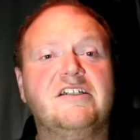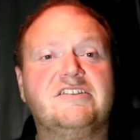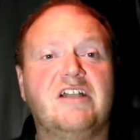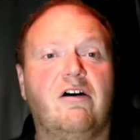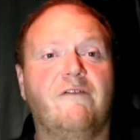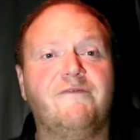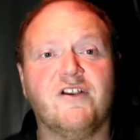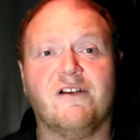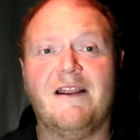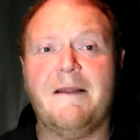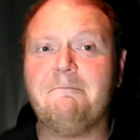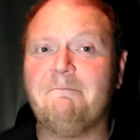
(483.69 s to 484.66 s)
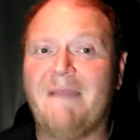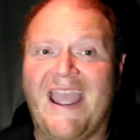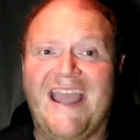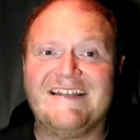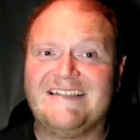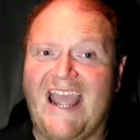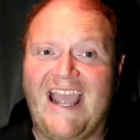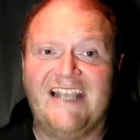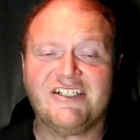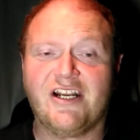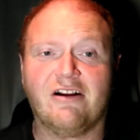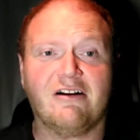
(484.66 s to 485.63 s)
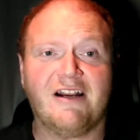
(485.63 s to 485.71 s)
So if you're in a mad
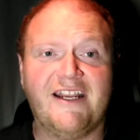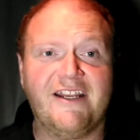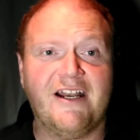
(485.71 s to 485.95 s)
dash hurry,